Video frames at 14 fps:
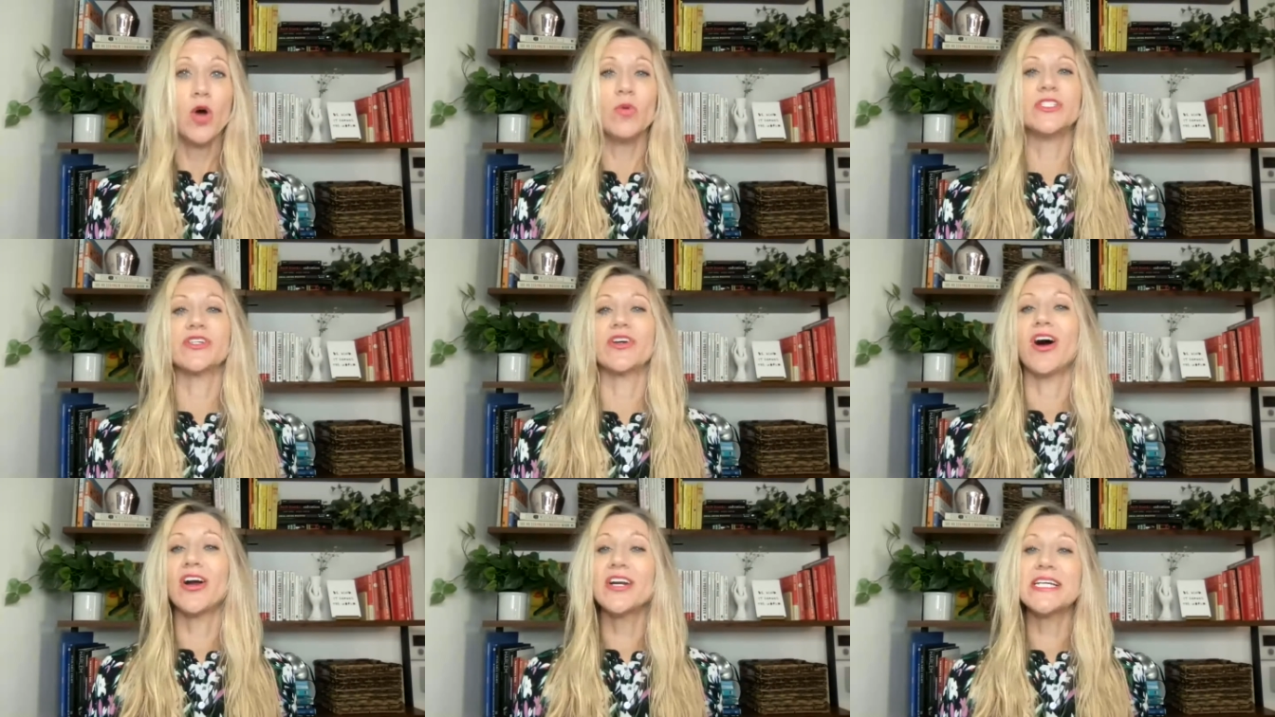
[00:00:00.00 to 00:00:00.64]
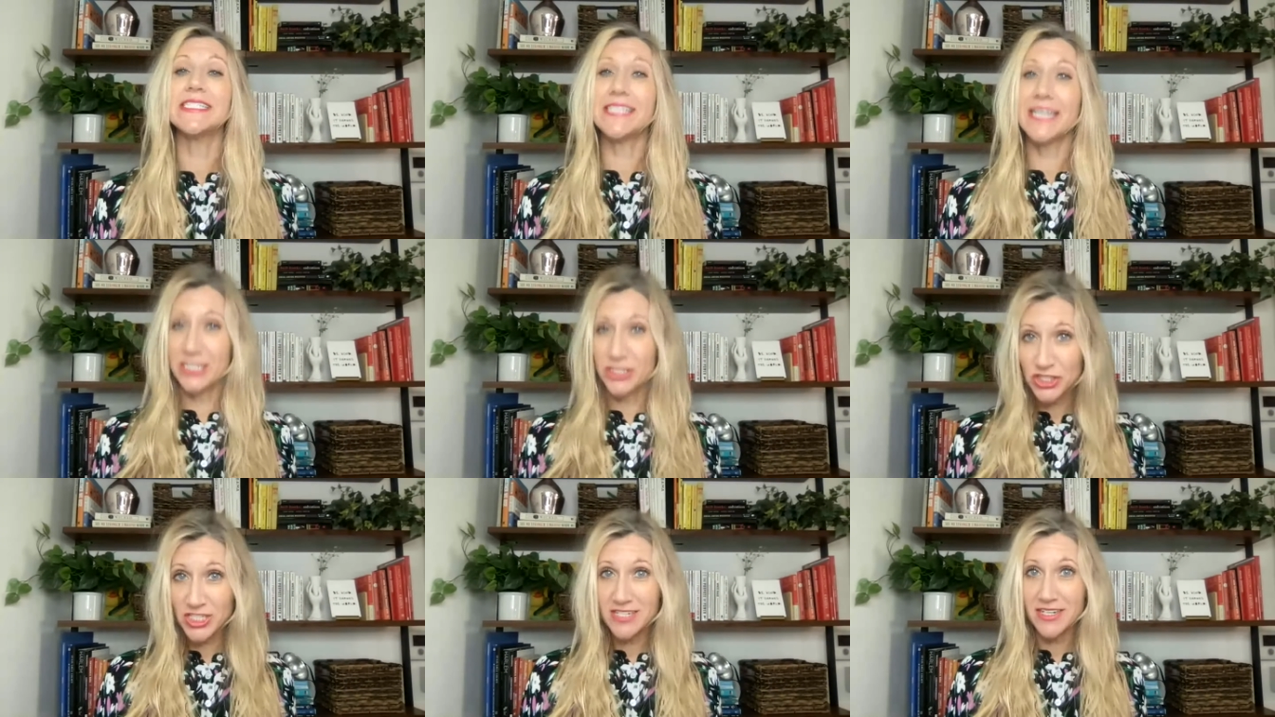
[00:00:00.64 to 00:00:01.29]
Was there already
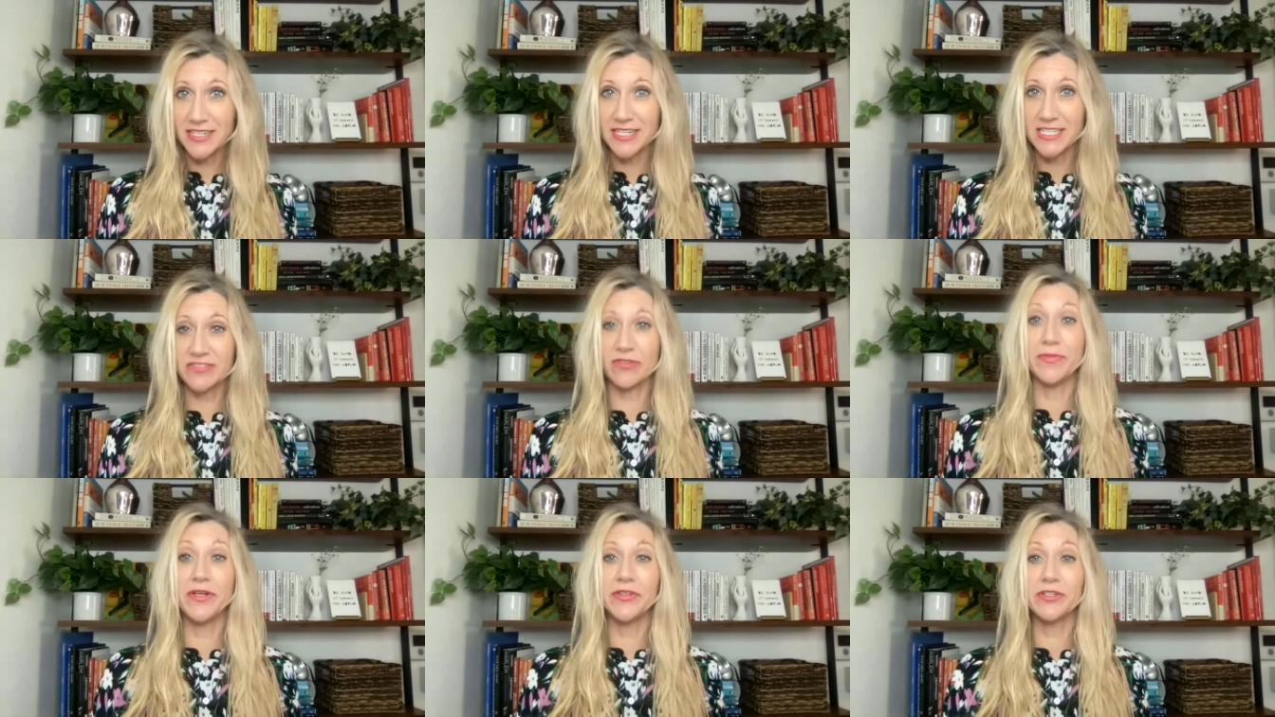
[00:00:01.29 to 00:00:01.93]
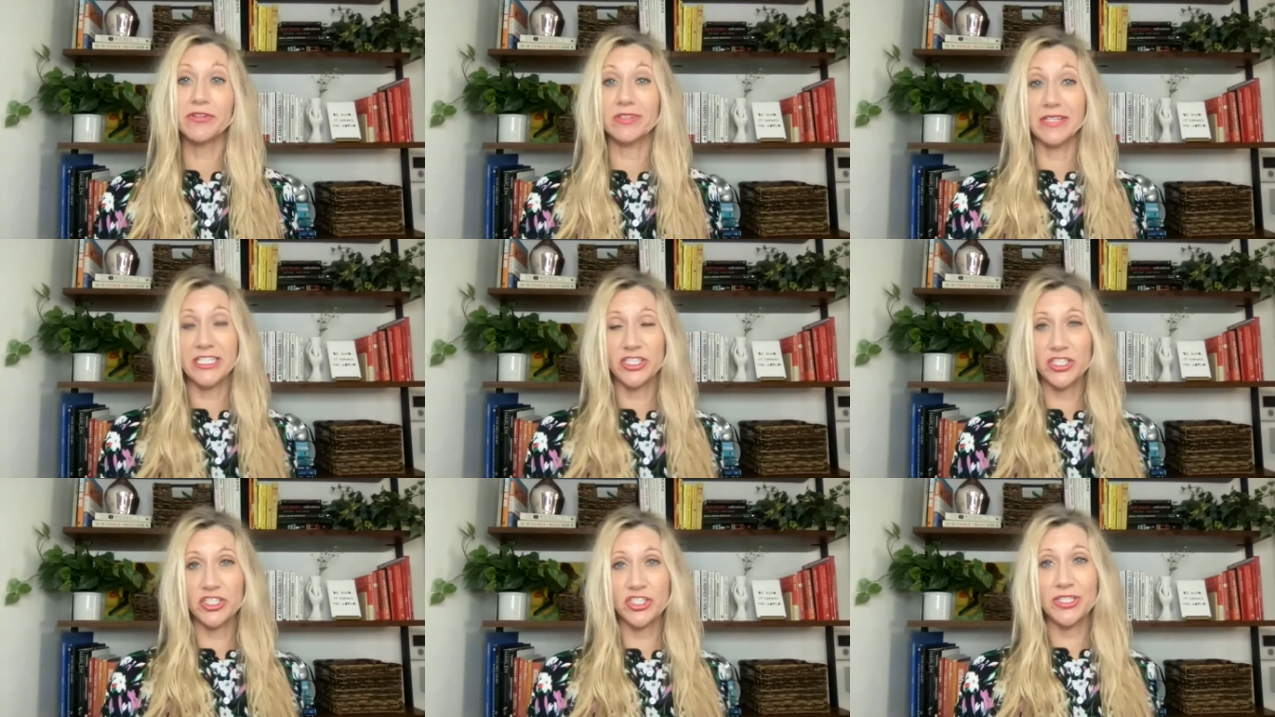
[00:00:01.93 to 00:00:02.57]
tension in his familial
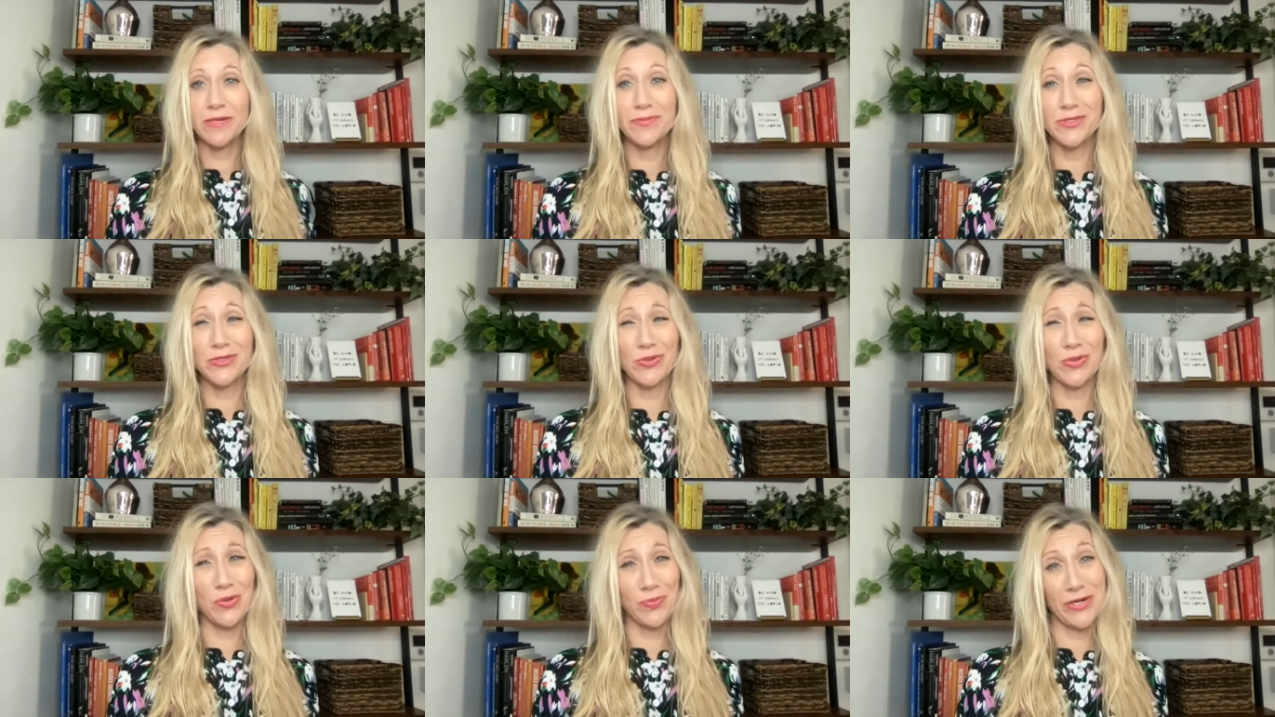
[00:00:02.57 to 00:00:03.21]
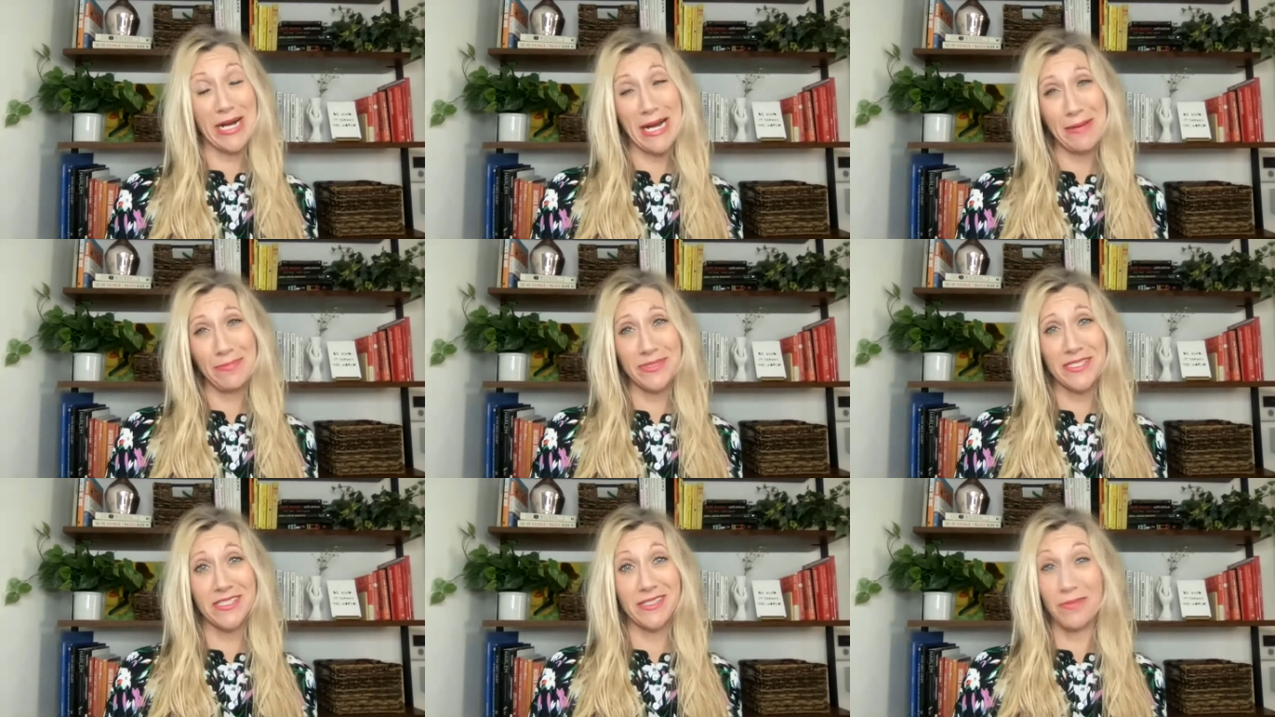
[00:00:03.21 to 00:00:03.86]
relationships, or
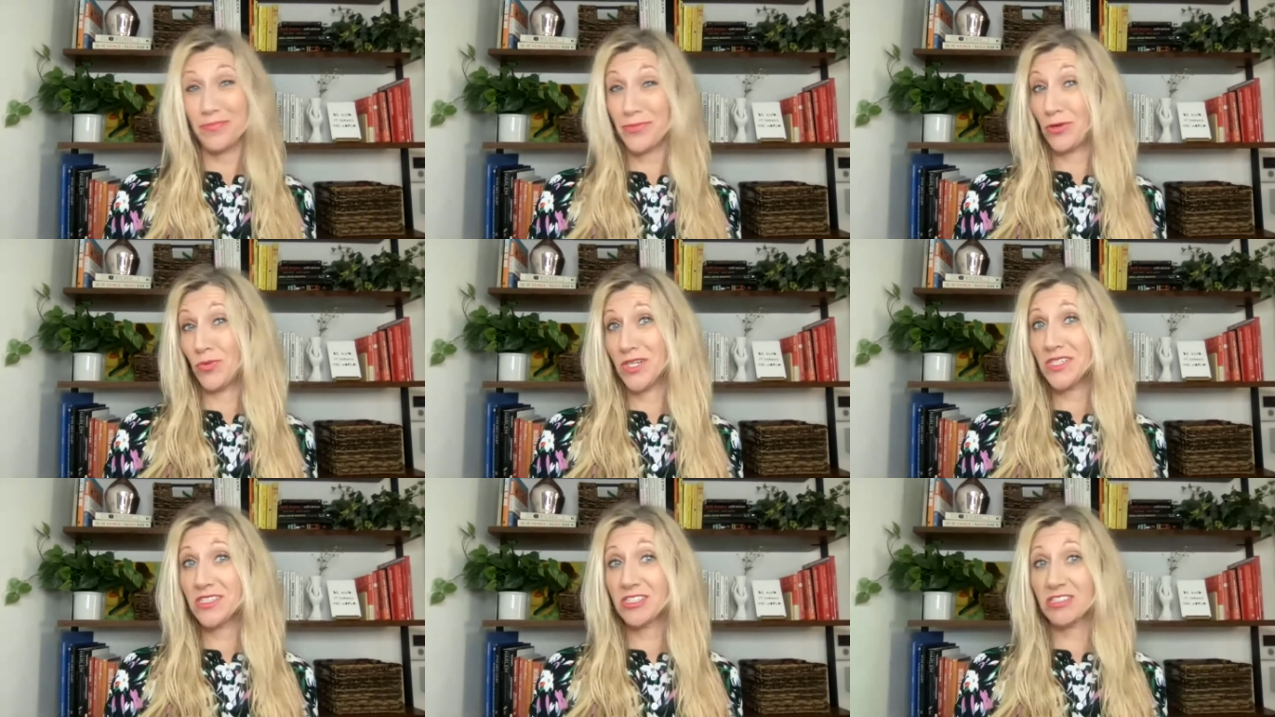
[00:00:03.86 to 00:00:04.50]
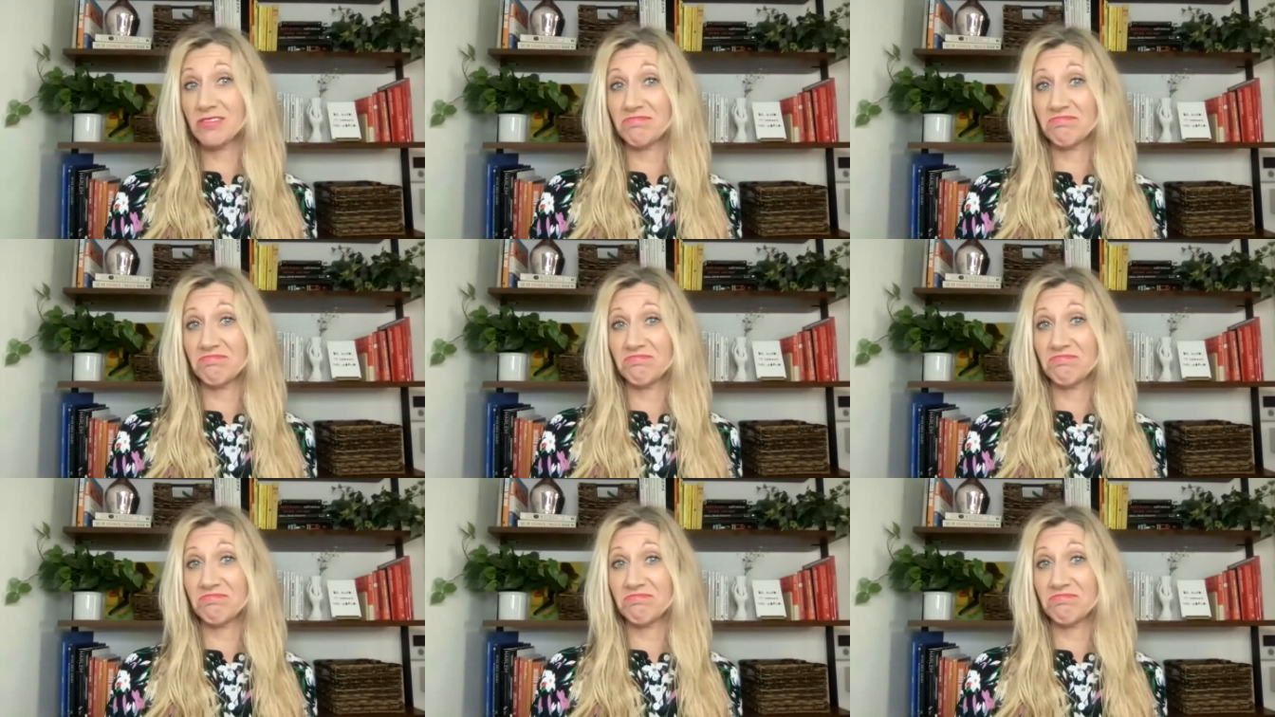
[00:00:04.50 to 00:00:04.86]
perhaps something worse?